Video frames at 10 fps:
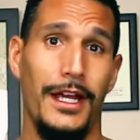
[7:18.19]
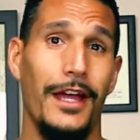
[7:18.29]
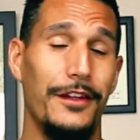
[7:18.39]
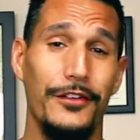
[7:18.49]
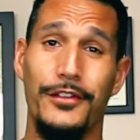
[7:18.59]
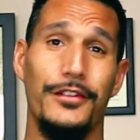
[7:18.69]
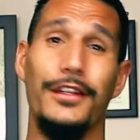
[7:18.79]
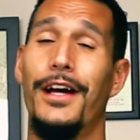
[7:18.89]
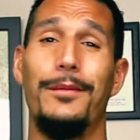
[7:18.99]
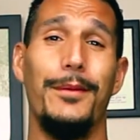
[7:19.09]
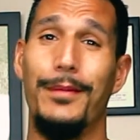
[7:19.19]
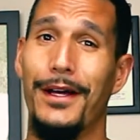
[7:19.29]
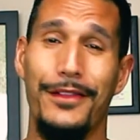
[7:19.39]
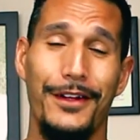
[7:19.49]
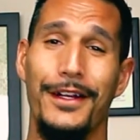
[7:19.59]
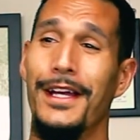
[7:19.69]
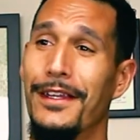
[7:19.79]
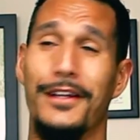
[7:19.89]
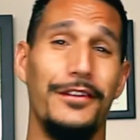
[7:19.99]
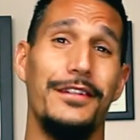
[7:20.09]
And there's there's a lot of people out there
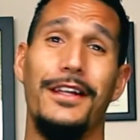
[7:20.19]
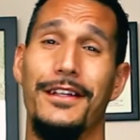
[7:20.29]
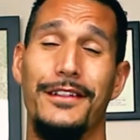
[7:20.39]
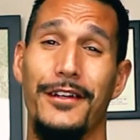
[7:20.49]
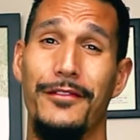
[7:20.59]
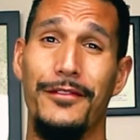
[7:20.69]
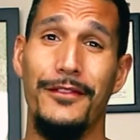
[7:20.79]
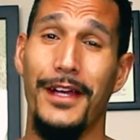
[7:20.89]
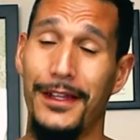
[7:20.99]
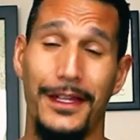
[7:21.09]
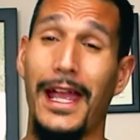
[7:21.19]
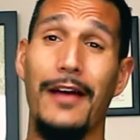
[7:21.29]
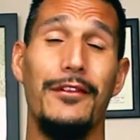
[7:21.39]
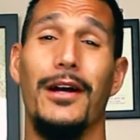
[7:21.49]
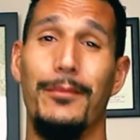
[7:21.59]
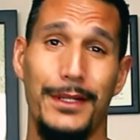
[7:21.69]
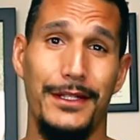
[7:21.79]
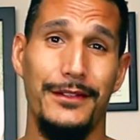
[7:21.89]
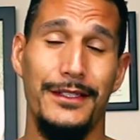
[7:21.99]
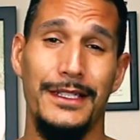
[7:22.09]
that are selling stuff and they have
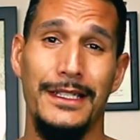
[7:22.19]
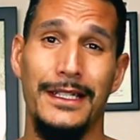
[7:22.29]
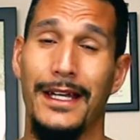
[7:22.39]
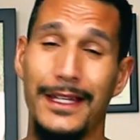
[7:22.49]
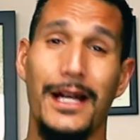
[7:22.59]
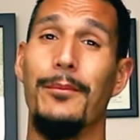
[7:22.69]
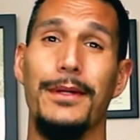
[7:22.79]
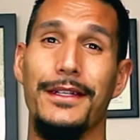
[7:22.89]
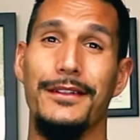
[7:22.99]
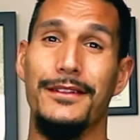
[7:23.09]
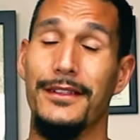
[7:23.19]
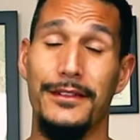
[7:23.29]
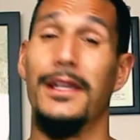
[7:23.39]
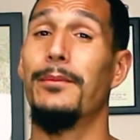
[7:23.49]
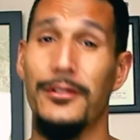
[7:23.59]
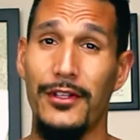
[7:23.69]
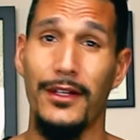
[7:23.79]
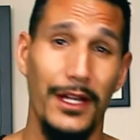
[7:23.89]
companies and the company is is an empty shell.